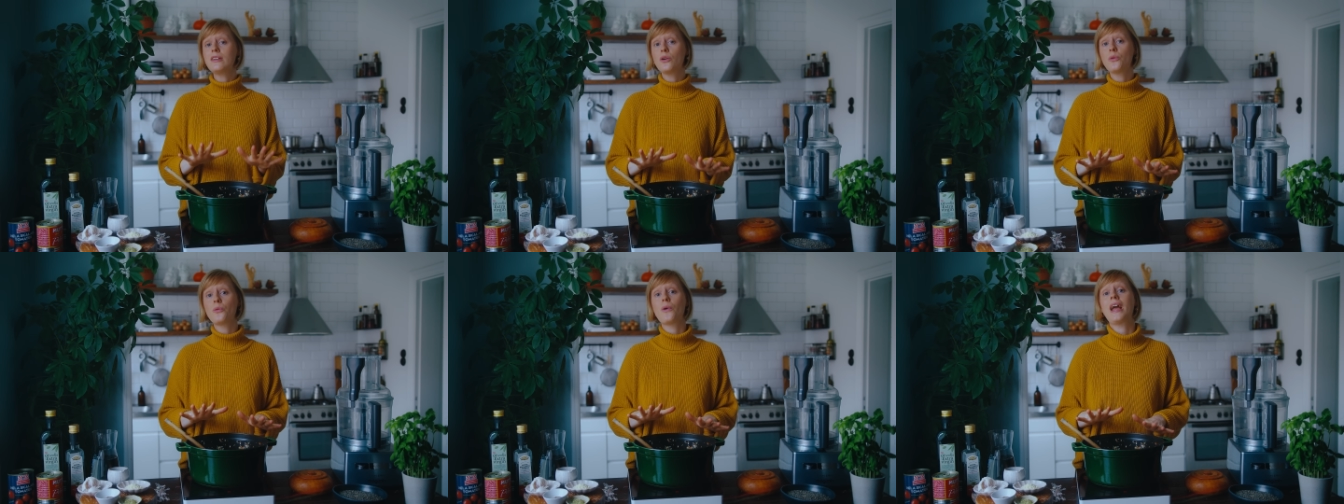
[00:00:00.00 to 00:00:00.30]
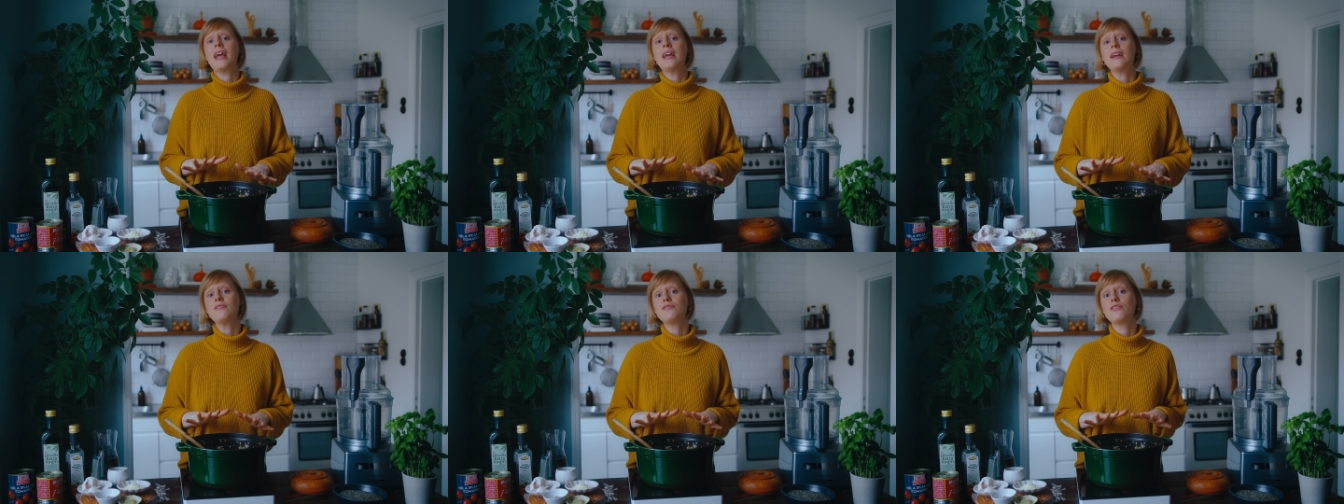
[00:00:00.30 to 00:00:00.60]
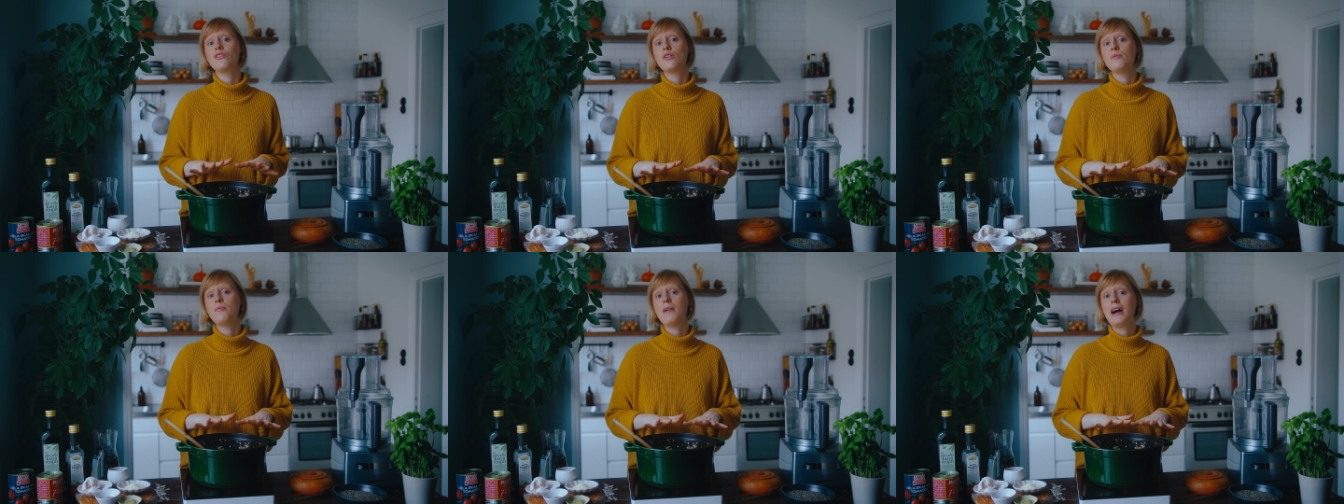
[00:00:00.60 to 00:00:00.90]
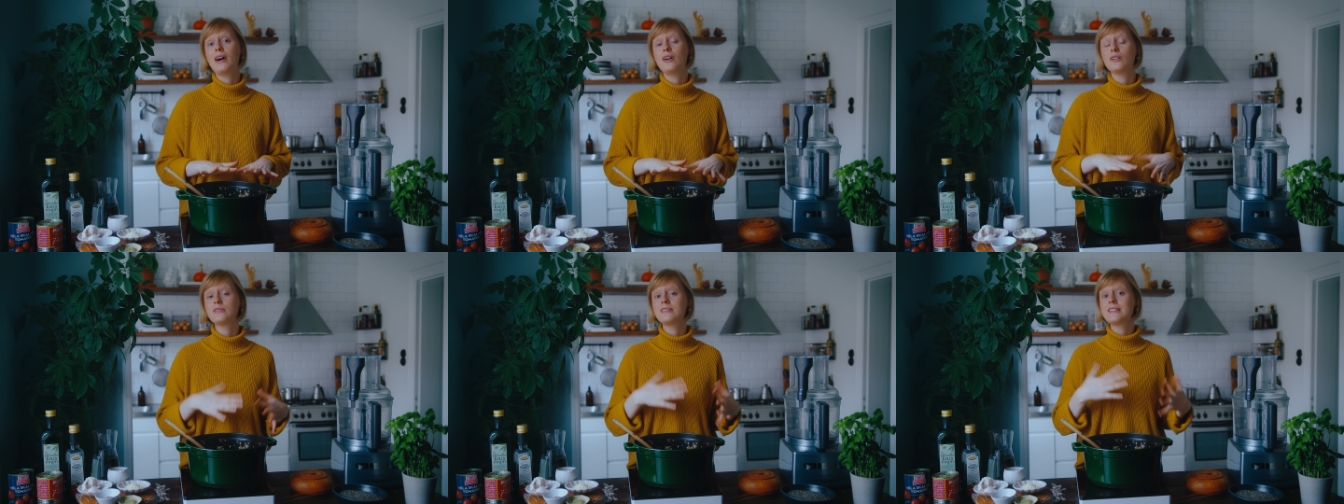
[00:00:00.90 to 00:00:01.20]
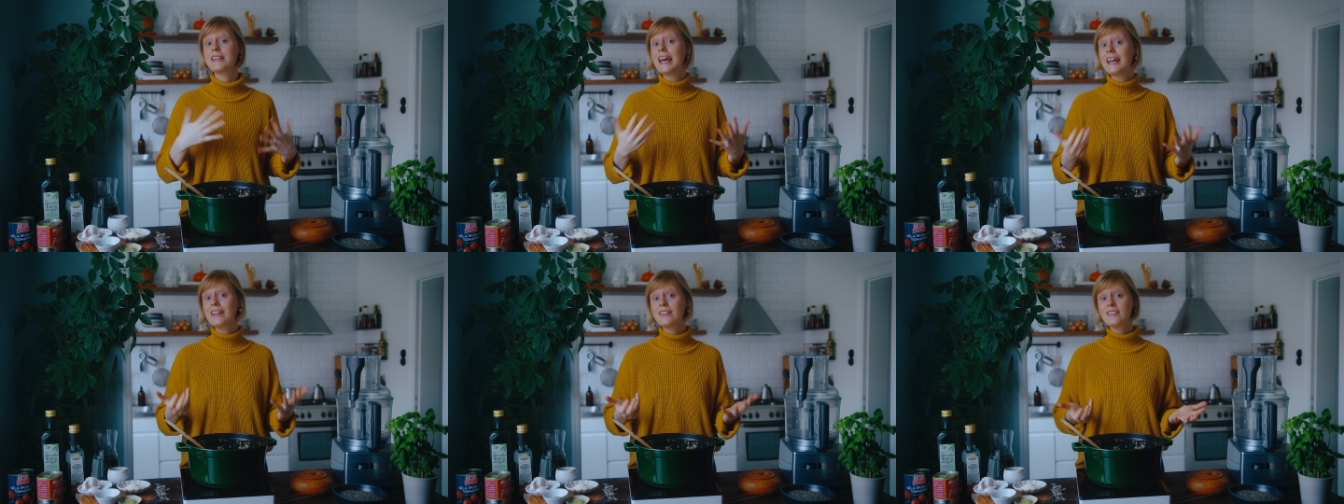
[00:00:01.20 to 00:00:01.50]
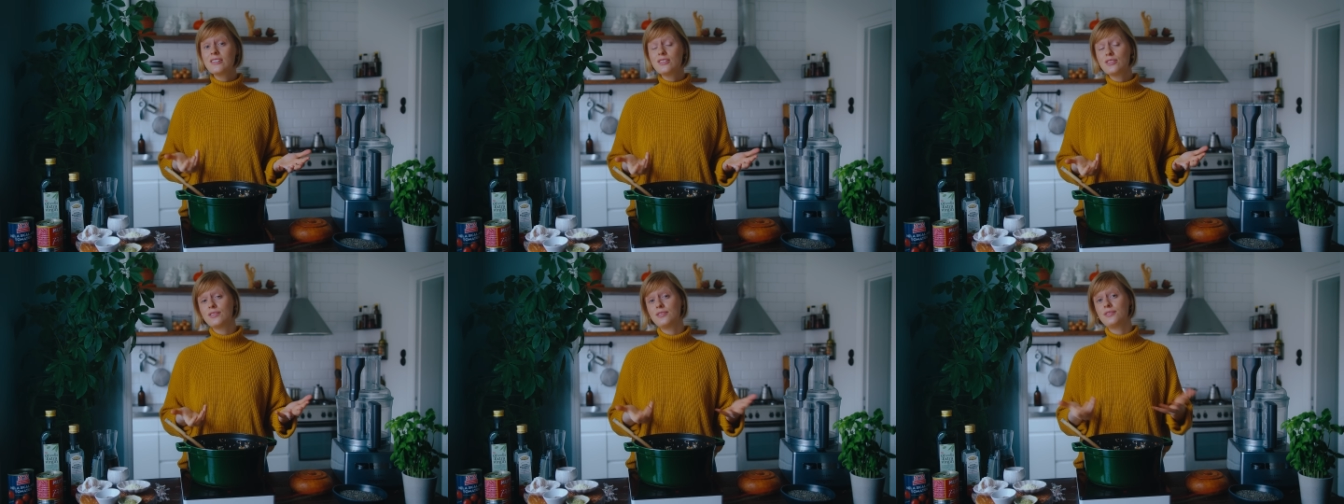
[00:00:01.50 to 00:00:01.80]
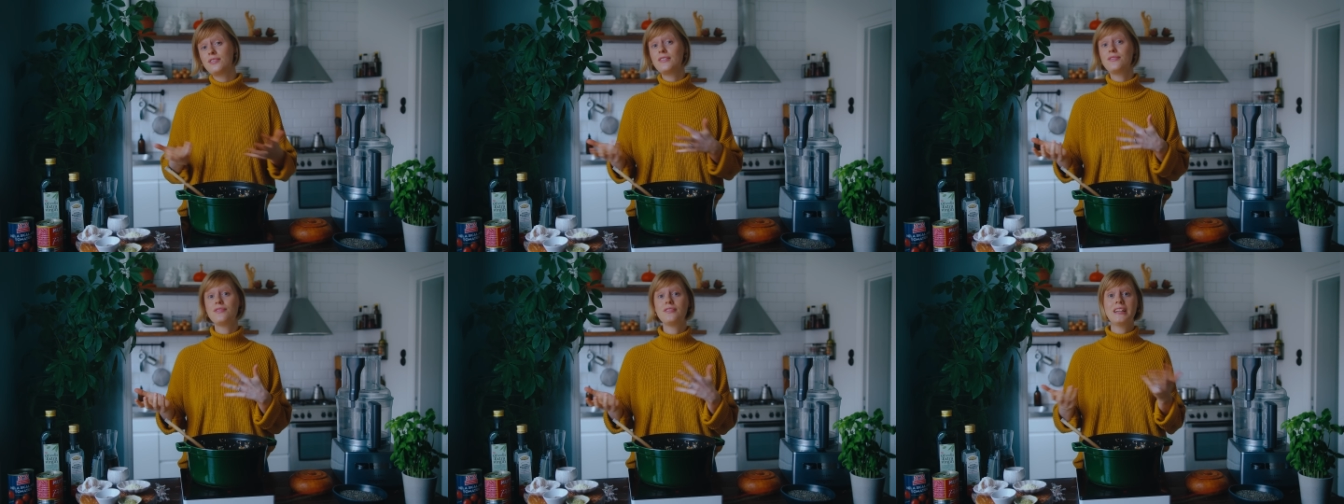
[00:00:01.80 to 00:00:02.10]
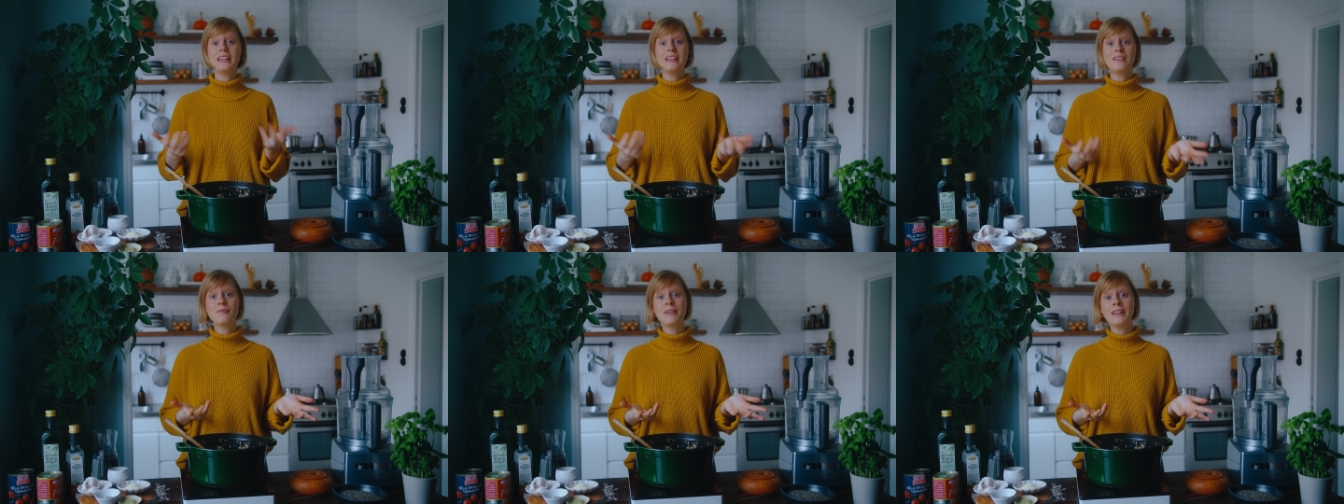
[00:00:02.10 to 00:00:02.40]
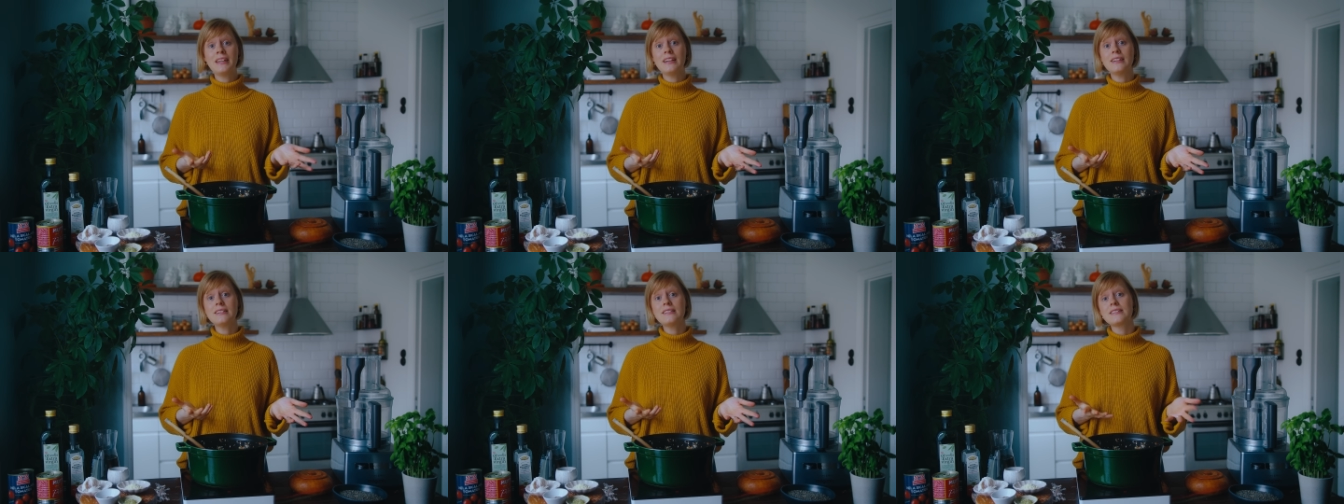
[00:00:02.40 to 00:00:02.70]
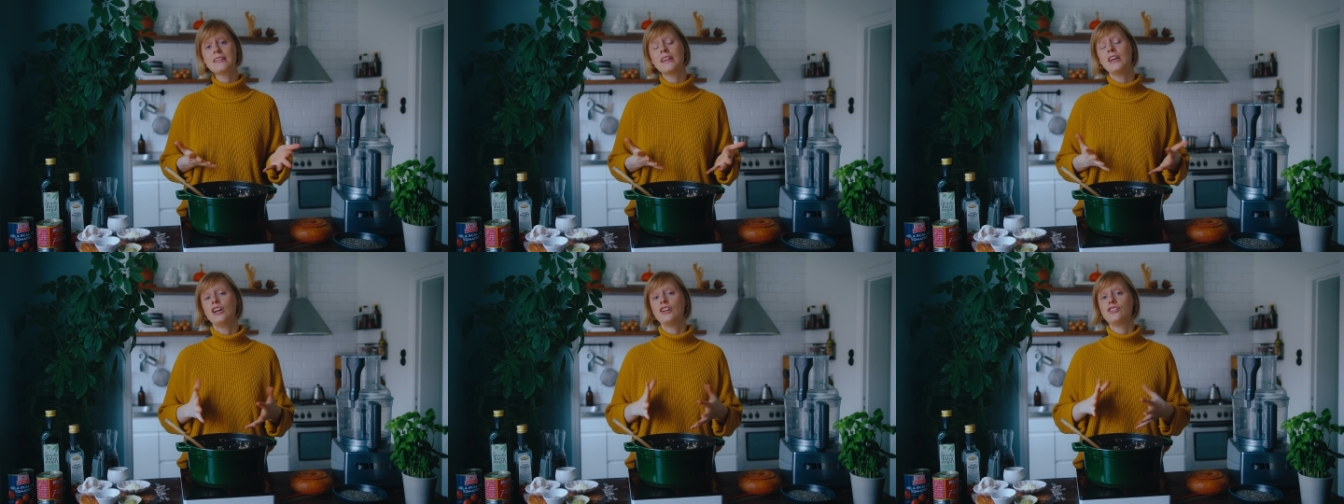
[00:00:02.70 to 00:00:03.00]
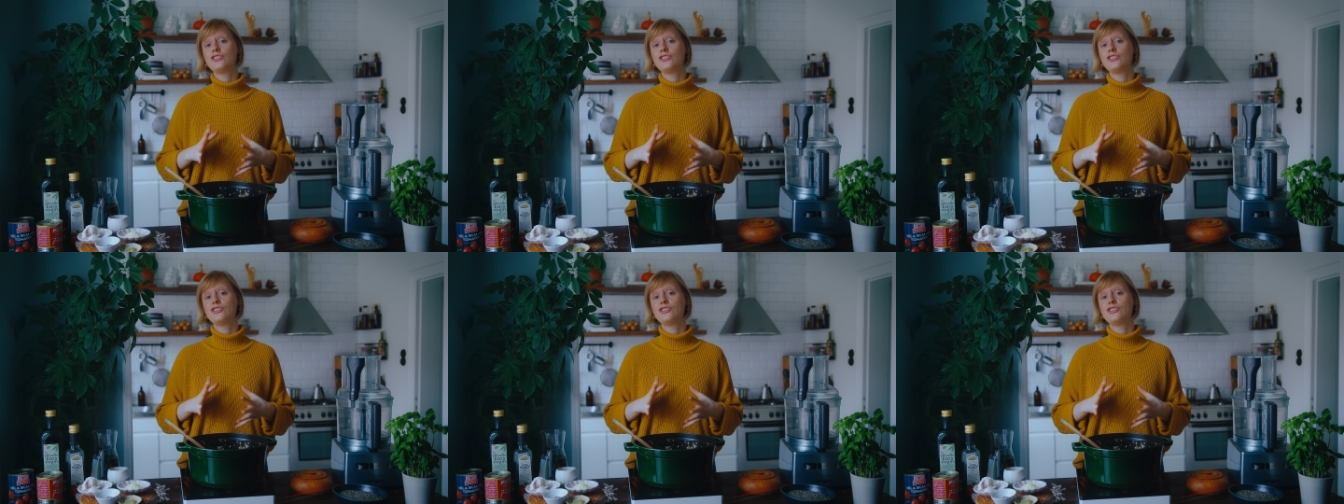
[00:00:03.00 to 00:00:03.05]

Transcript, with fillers: away for about 10 to 15 minutes